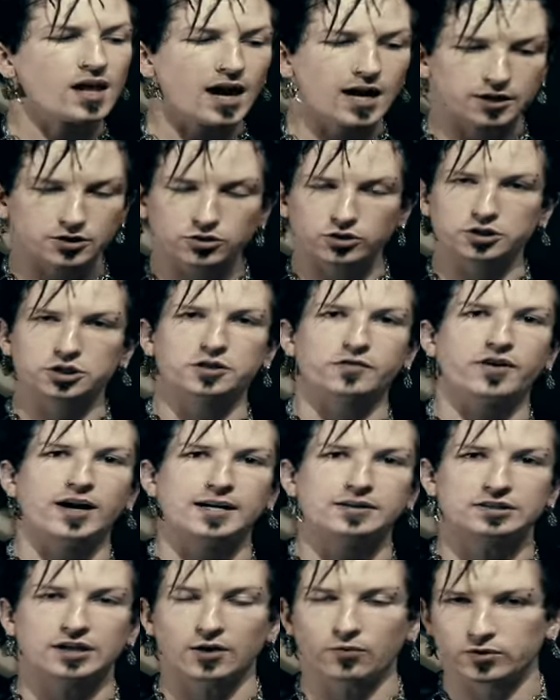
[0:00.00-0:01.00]
I took
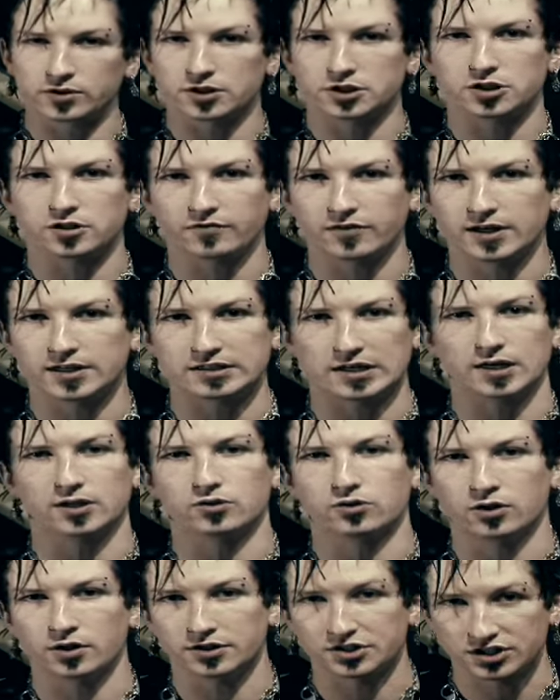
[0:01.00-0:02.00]
Chavez, I went to Chavez, I
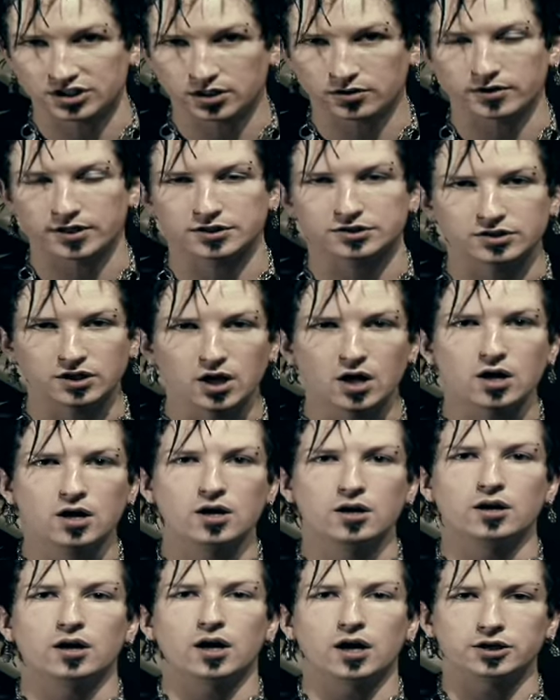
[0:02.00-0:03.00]
learned serious
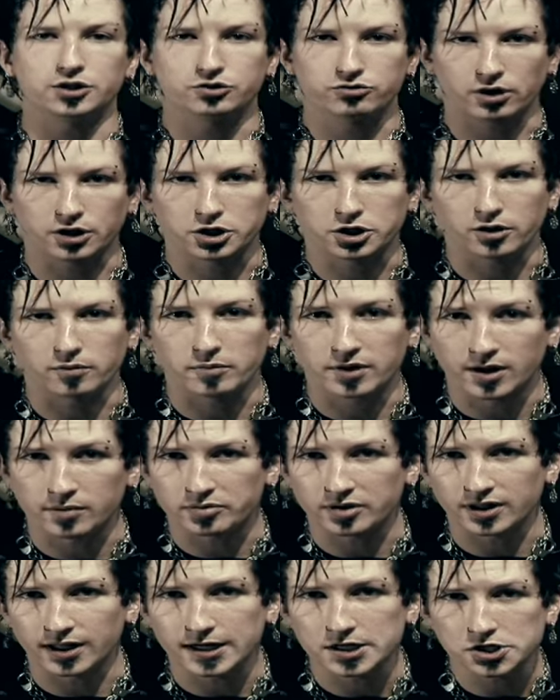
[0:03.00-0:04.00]
structured
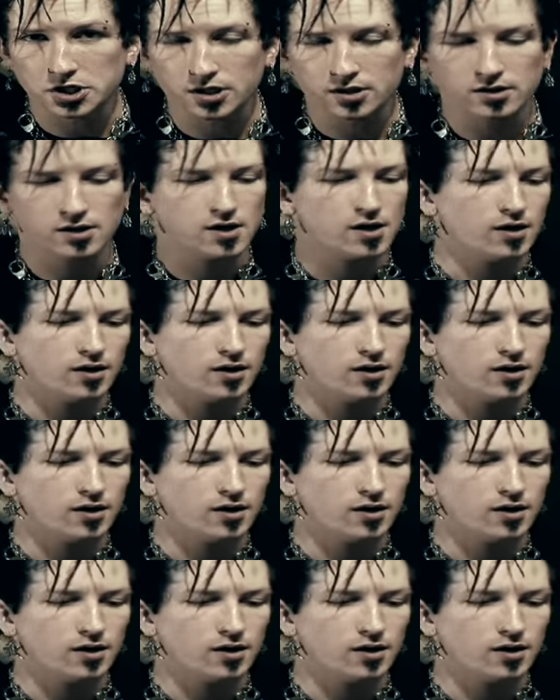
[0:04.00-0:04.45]
manipulation.